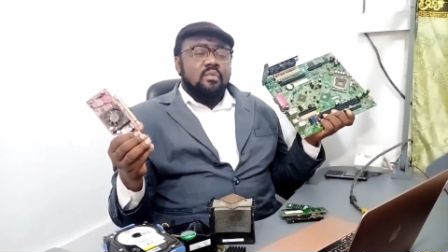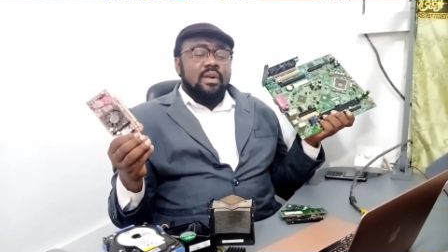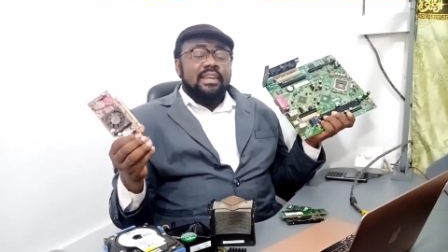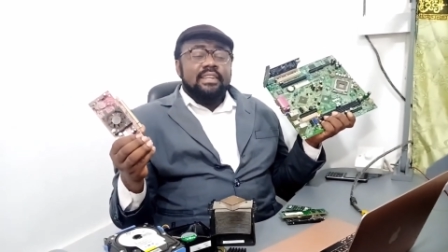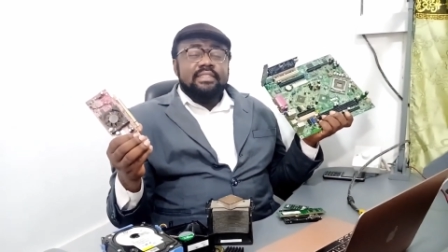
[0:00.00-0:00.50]

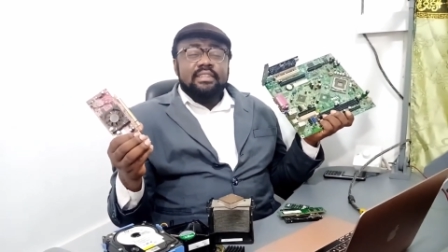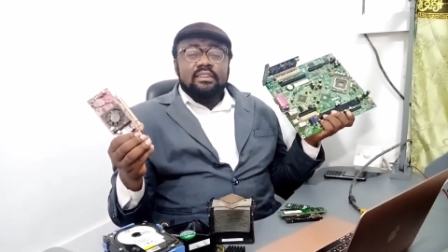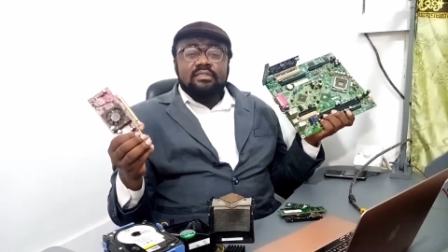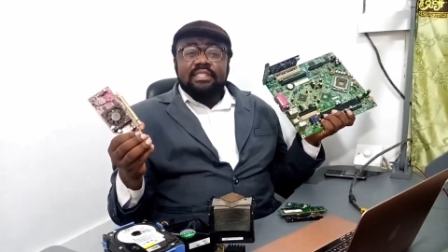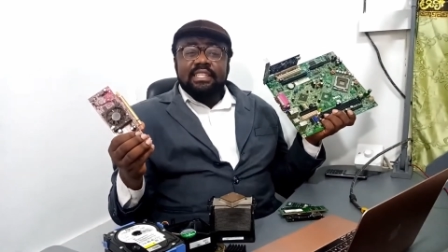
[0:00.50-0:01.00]
where they
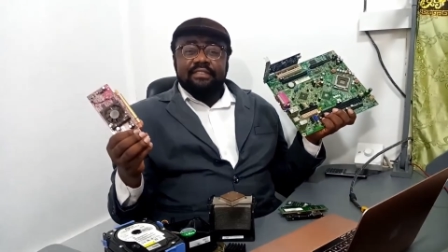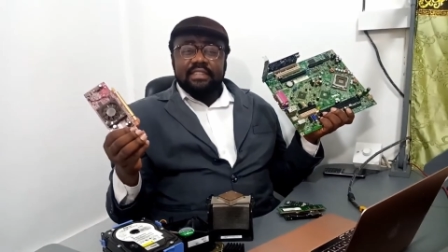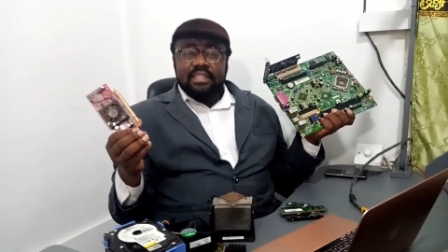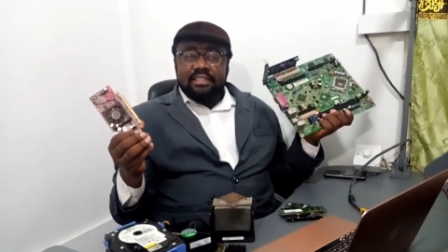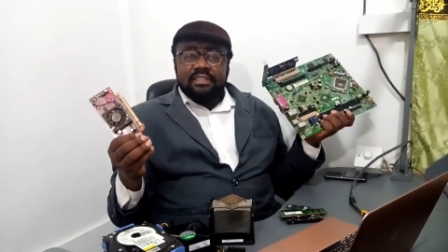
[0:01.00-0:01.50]
sell
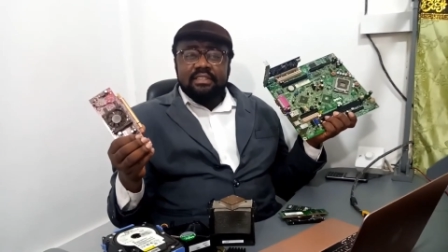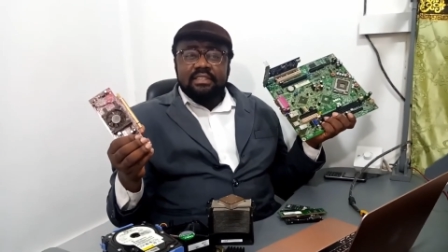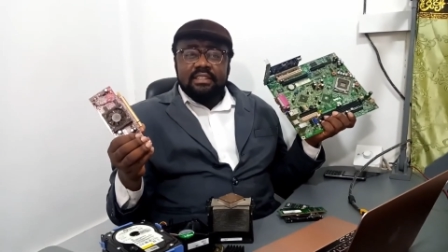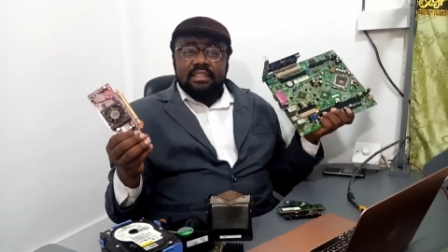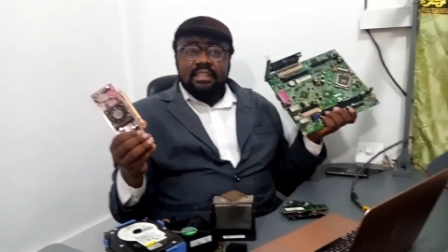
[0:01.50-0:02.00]

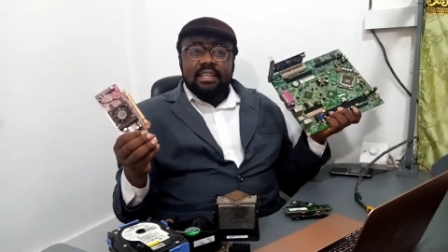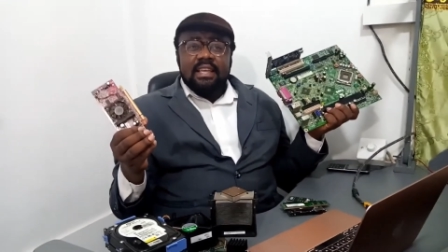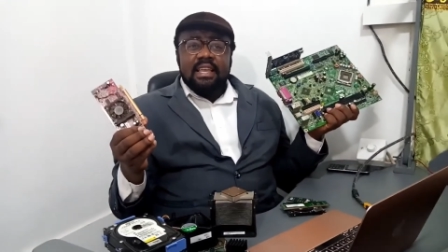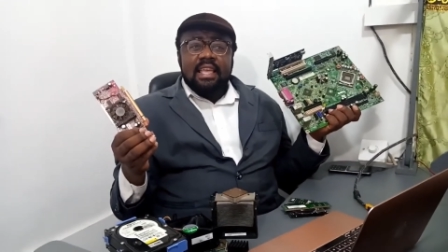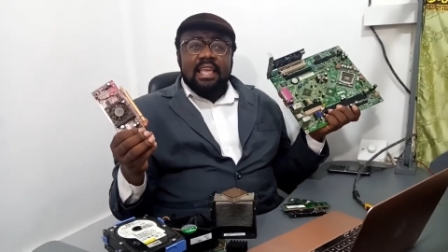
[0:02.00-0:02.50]
TVs
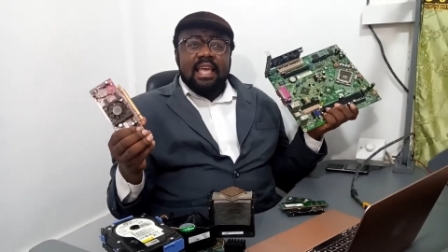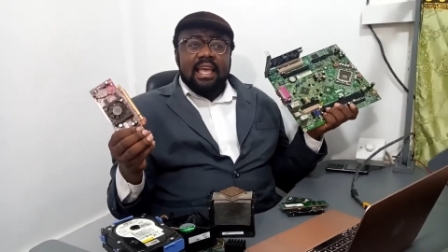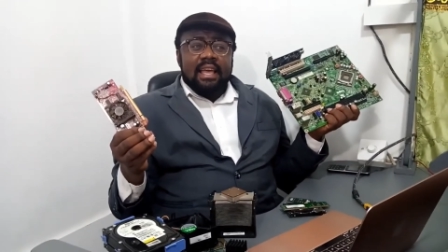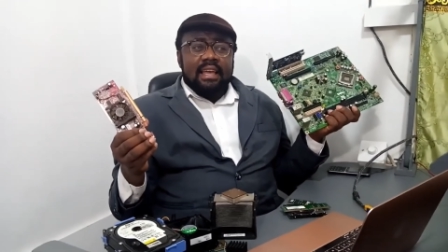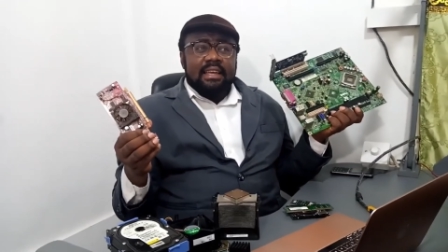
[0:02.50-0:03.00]

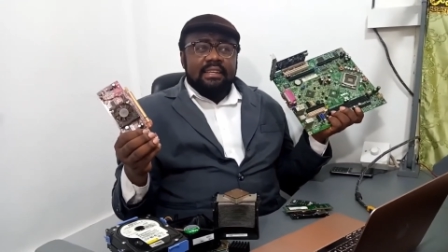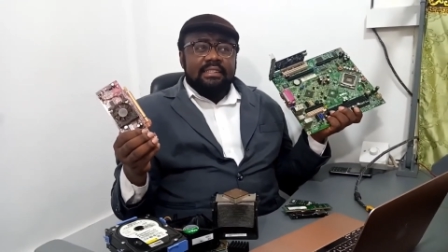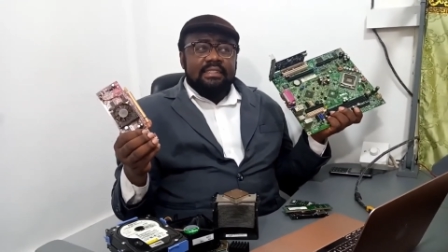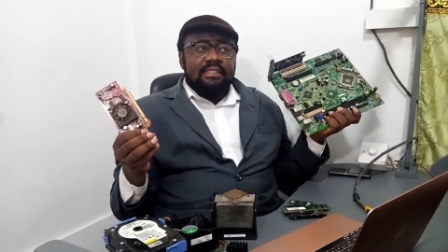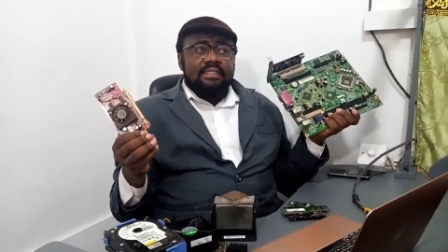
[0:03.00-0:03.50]

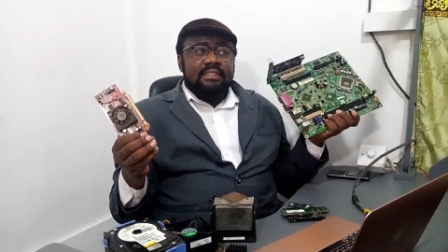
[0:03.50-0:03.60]
and